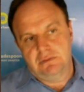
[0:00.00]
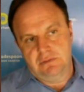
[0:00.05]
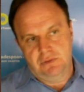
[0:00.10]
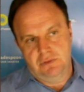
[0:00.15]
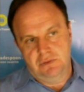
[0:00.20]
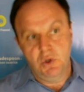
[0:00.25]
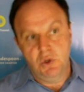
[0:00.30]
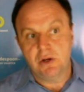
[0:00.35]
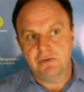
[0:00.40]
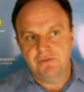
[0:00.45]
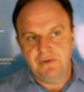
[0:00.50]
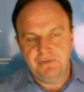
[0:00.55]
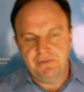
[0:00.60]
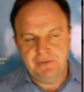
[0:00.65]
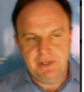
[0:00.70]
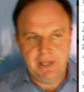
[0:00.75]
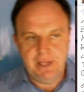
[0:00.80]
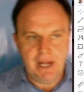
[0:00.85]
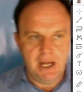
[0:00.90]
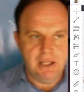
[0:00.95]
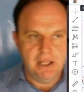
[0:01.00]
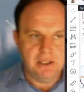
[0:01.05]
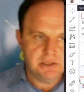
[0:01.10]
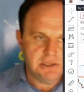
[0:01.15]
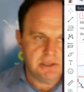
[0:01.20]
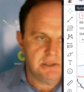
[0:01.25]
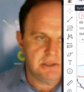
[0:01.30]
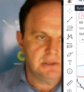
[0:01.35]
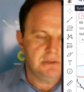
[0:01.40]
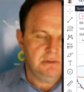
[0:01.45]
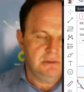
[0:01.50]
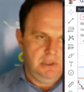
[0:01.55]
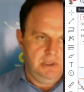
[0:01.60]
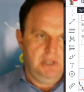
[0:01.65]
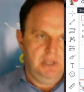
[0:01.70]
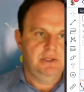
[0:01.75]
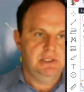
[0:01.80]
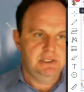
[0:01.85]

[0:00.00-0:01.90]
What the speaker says: $250 on the